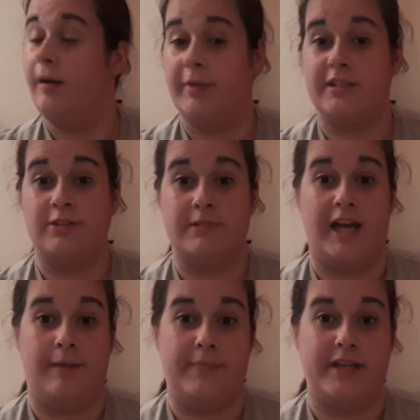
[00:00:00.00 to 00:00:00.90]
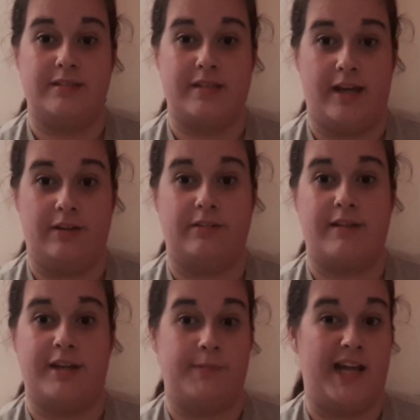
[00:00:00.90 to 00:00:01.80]
The Handmaid's Tale
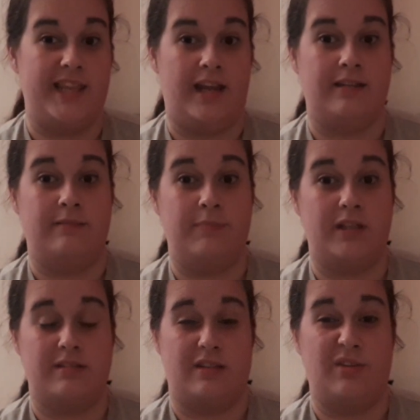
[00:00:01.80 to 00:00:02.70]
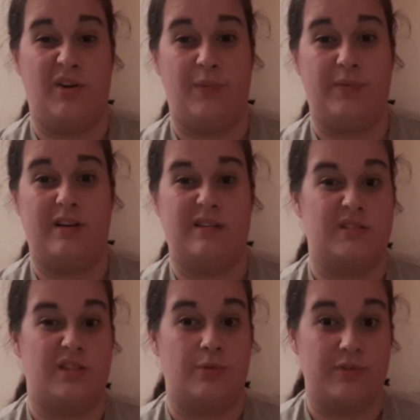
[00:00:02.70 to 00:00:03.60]
around about then, because I thought I was
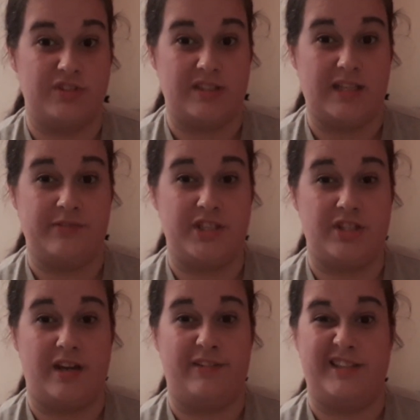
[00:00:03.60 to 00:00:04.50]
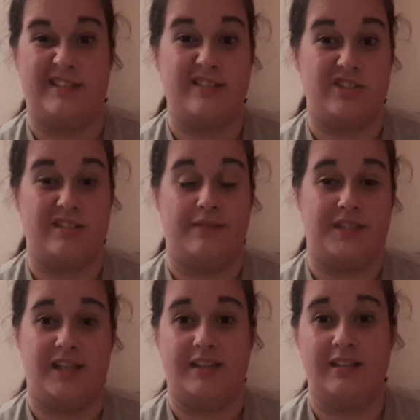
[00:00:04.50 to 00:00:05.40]
going to watch the TV show, and then I just never
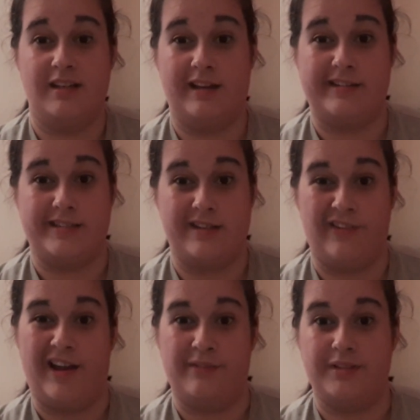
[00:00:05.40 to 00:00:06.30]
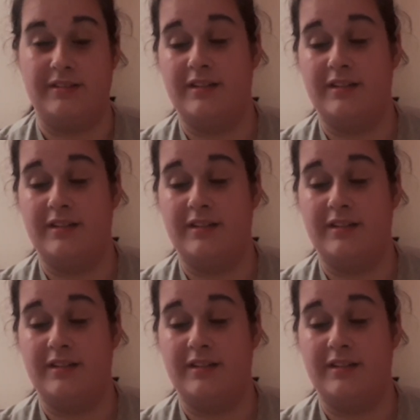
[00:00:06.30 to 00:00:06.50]
did, and I still haven't.